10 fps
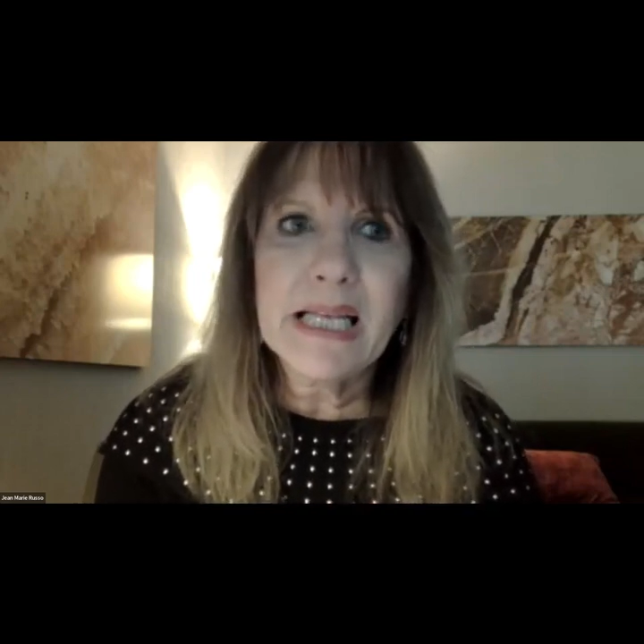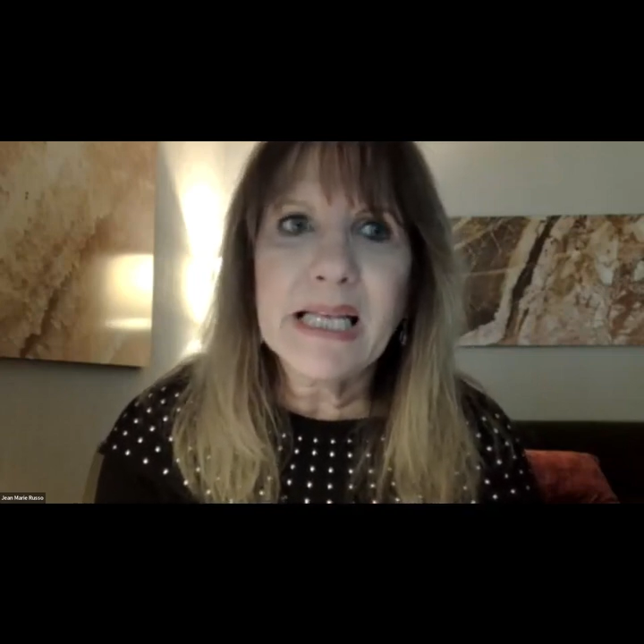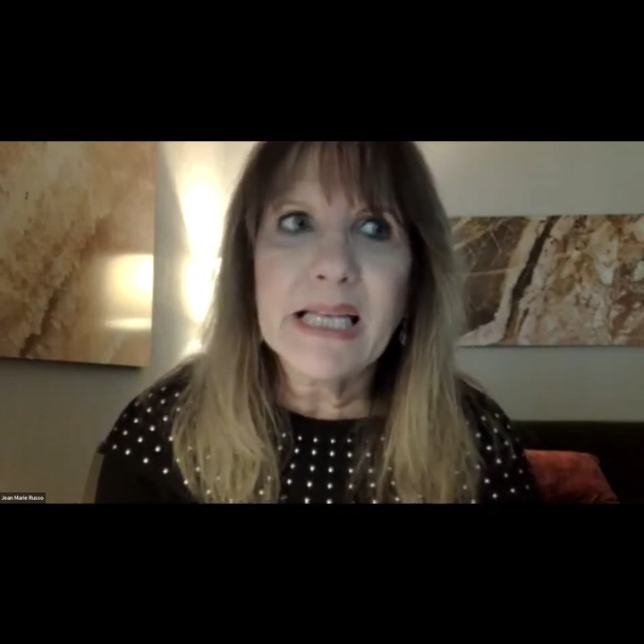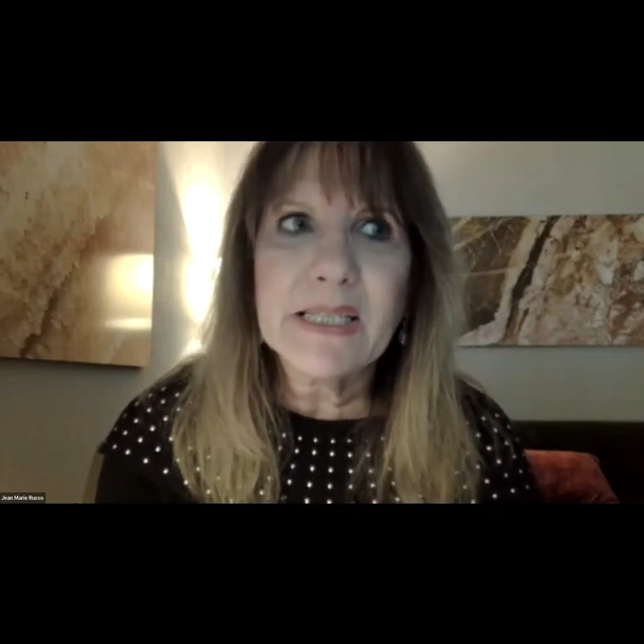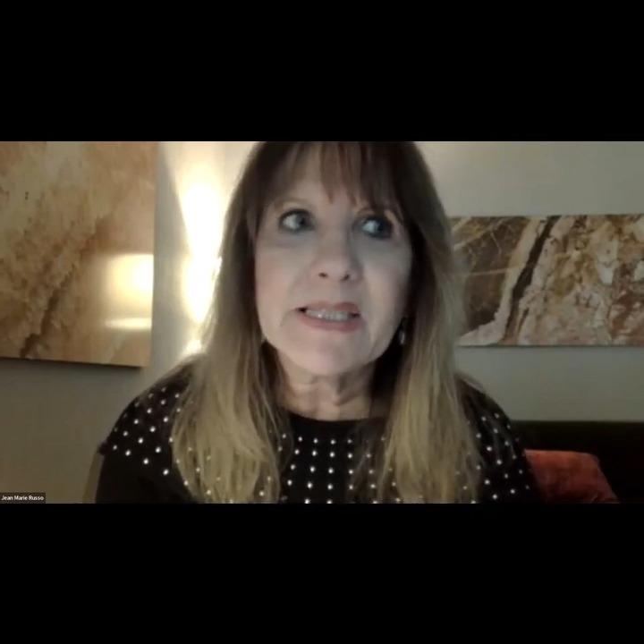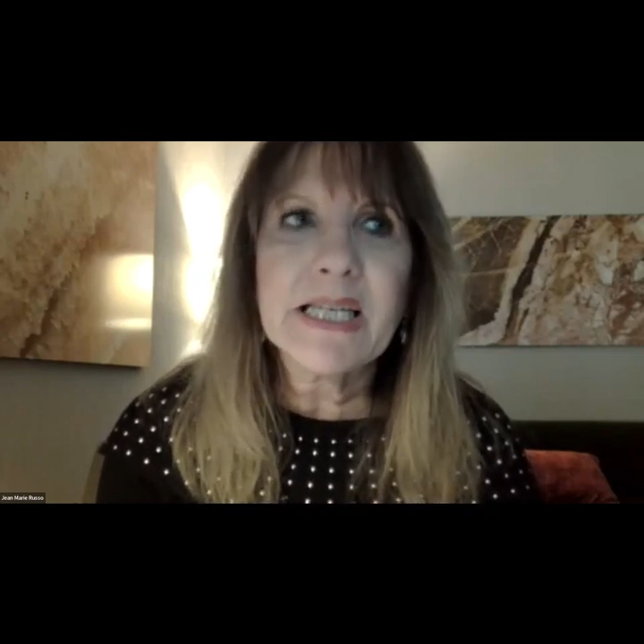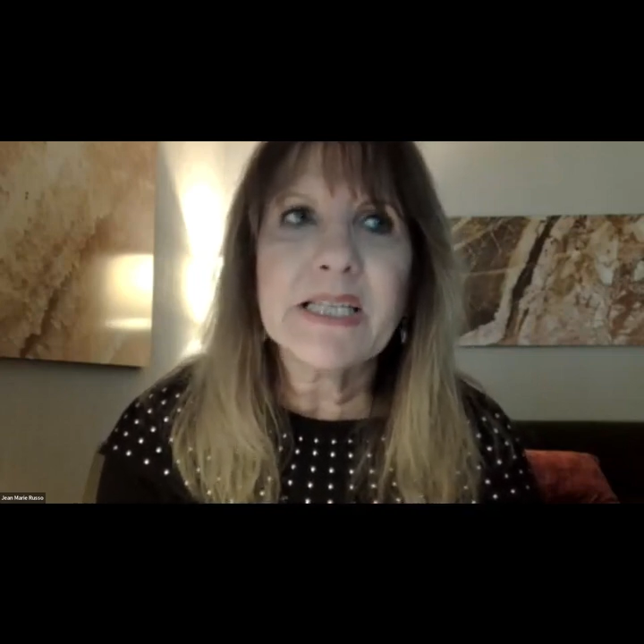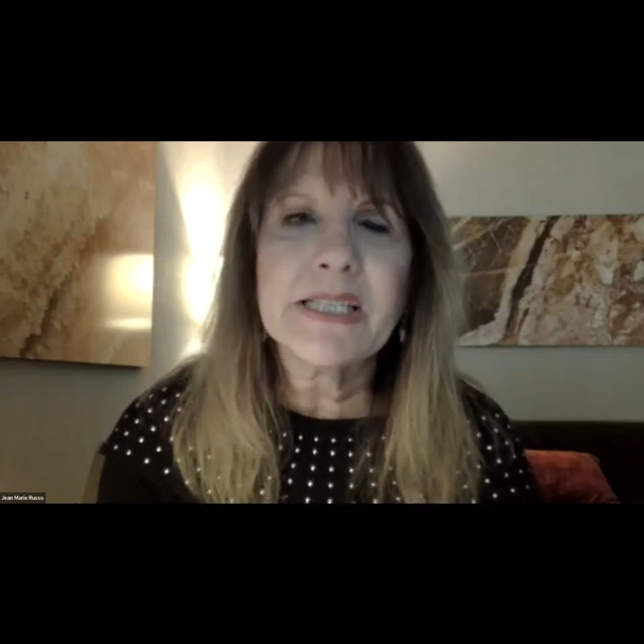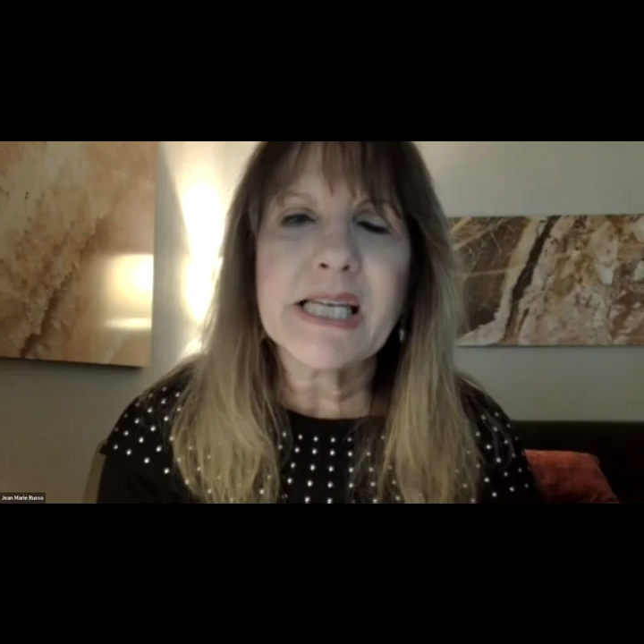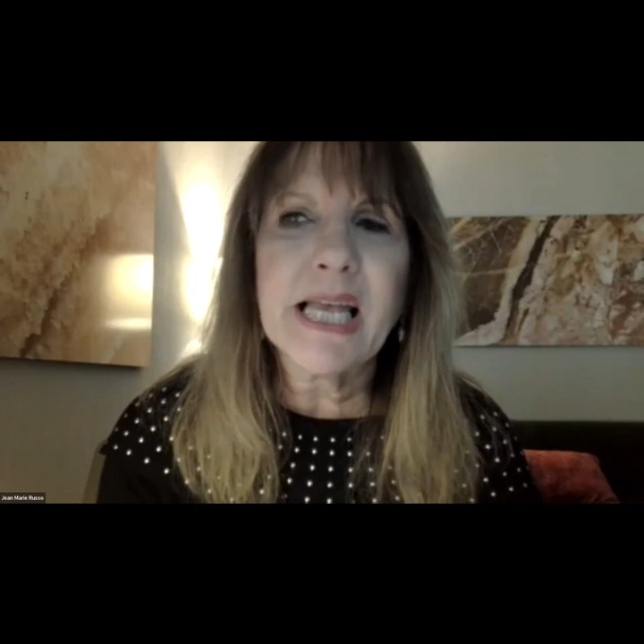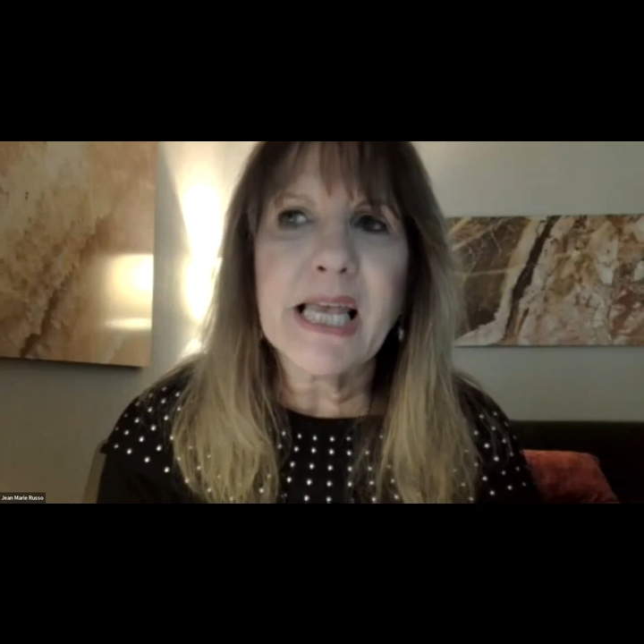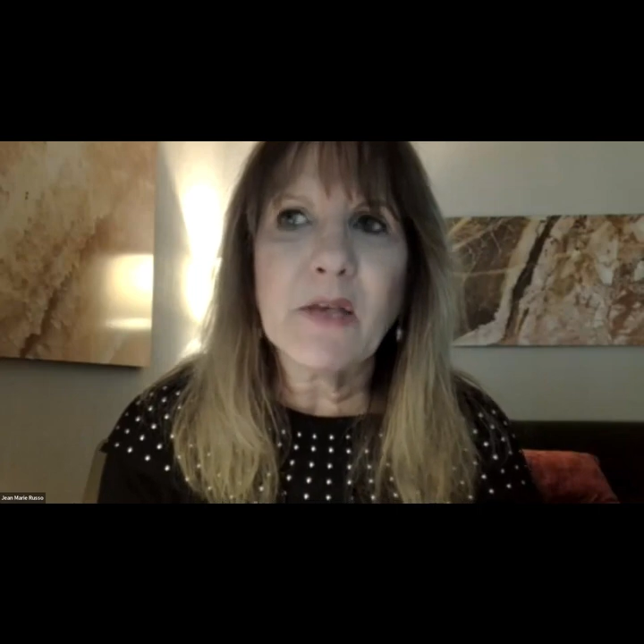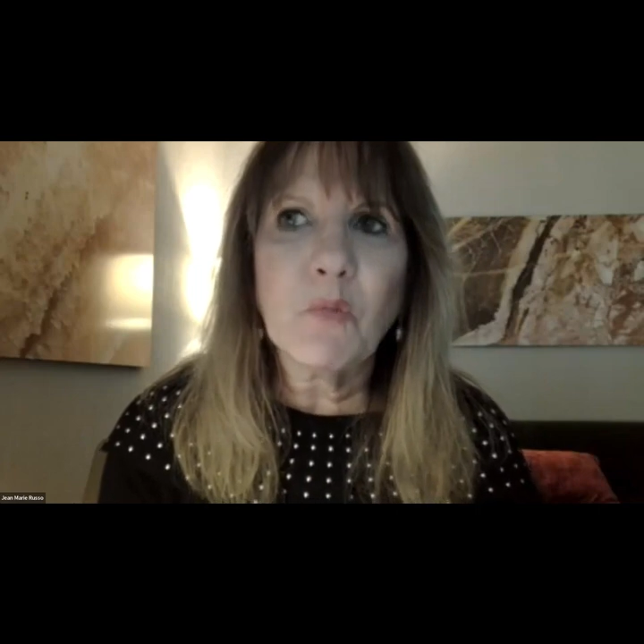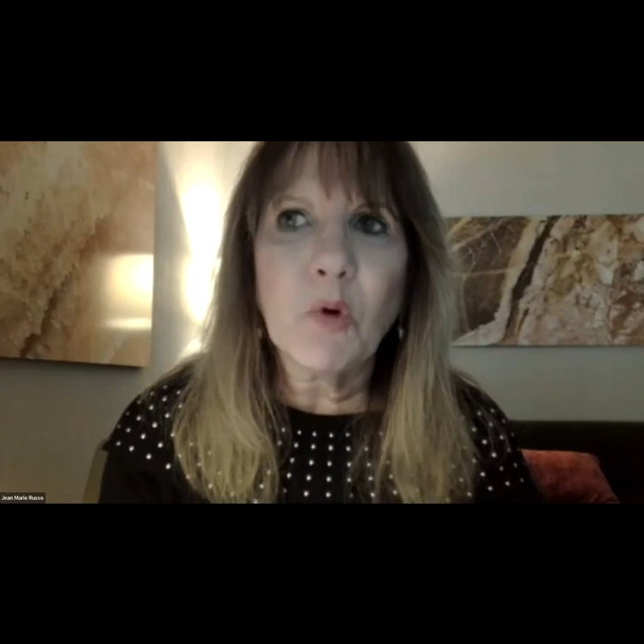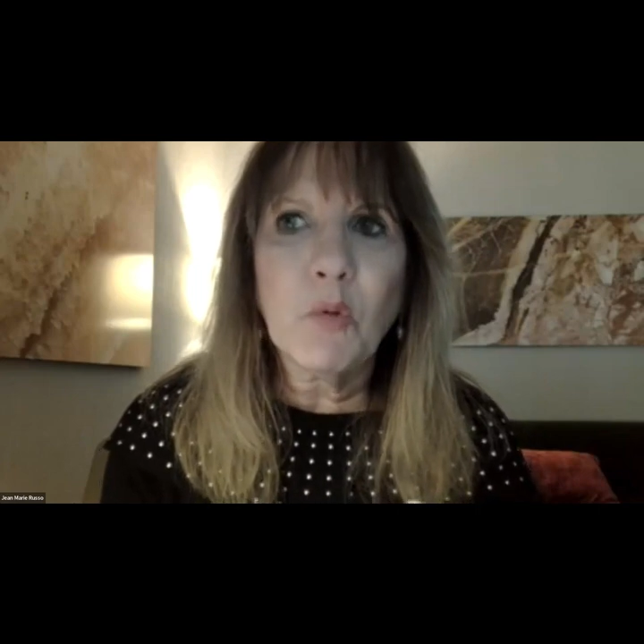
is it a